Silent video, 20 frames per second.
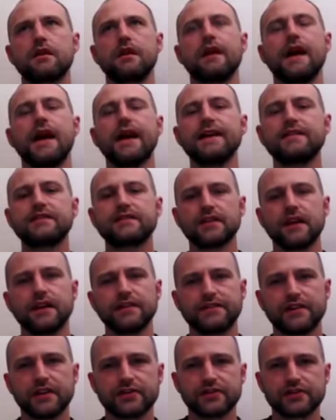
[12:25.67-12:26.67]
It aids
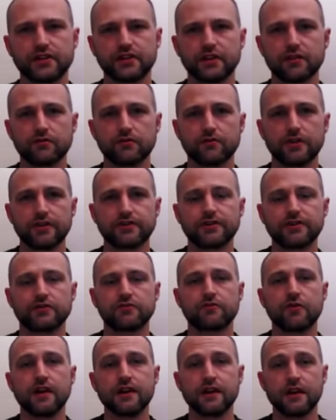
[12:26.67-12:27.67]
digestion, which
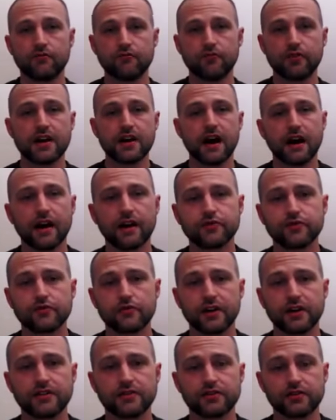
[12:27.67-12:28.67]
is great. It
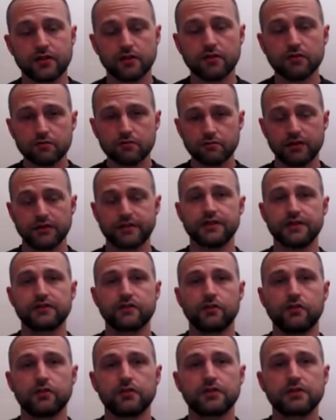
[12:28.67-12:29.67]
rehydrates you, which
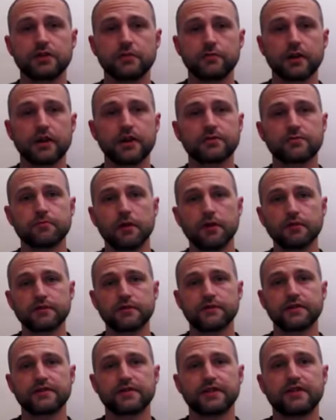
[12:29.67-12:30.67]
is awesome, because
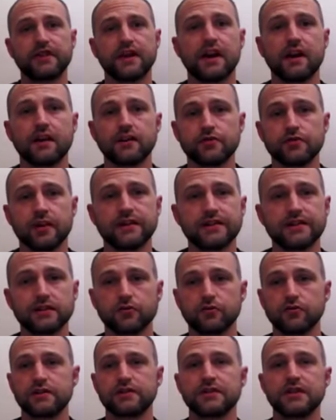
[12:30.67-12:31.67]
most of us are
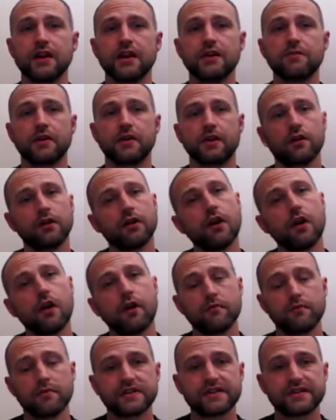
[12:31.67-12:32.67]
dehydrated all the time, and a lot
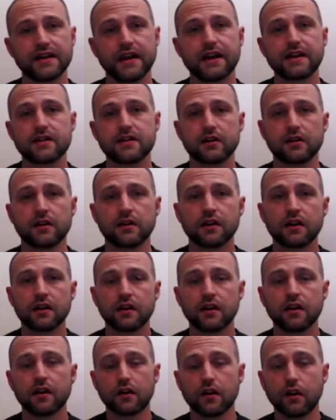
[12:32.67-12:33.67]

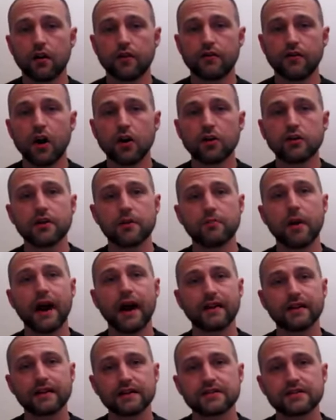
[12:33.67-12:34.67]
of hunger
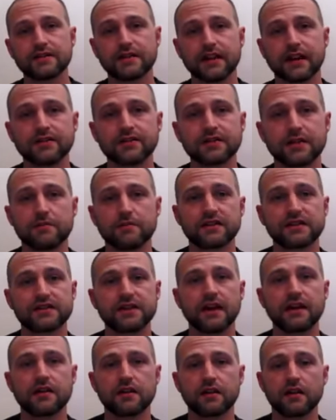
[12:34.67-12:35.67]
pangs is actually
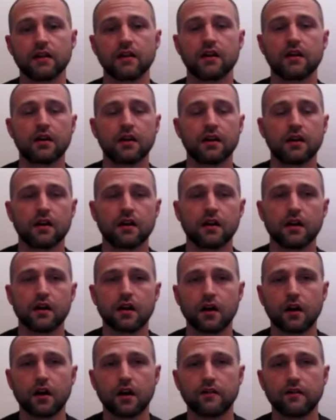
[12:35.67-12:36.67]
mistaken
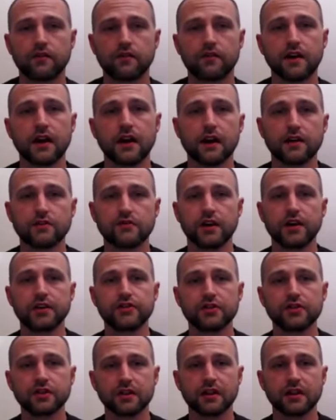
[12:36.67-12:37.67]

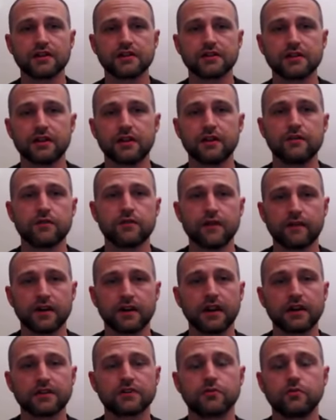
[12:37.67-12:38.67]
dehydration. Actually, if you have
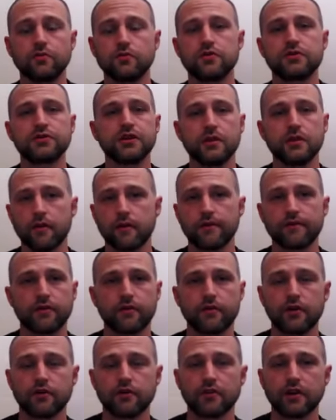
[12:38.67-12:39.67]
a glass of water, you won't
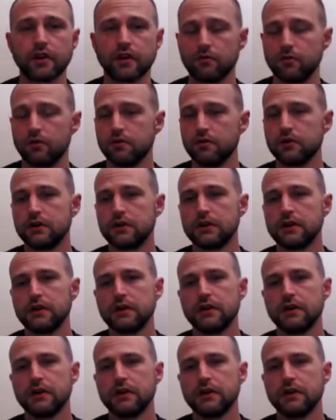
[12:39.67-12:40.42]
feel hungry anymore.